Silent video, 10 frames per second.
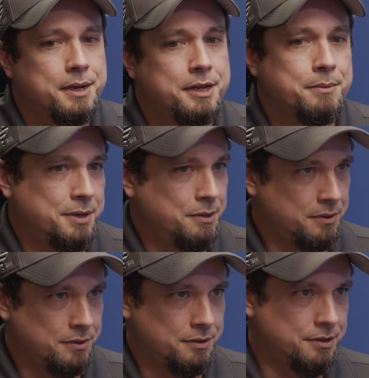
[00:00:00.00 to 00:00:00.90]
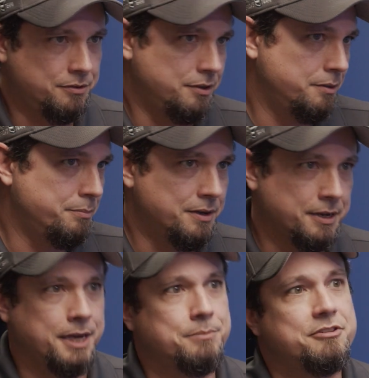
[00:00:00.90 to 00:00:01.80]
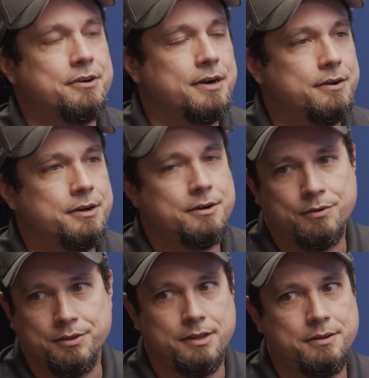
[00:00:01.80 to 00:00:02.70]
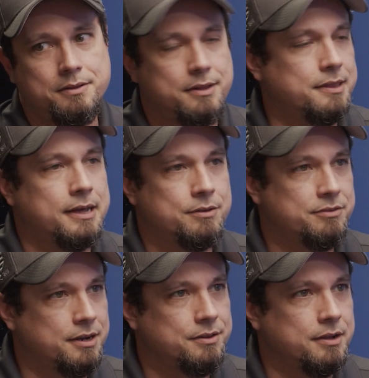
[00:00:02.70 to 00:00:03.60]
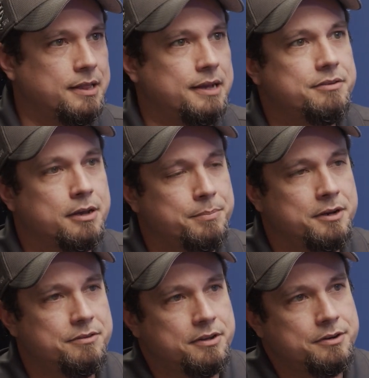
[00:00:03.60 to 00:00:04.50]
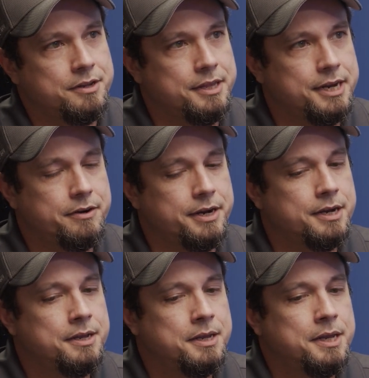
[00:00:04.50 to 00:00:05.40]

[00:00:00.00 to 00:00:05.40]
compete with all these other big names that are out here, all the 1,000 other glass companies that are in the area.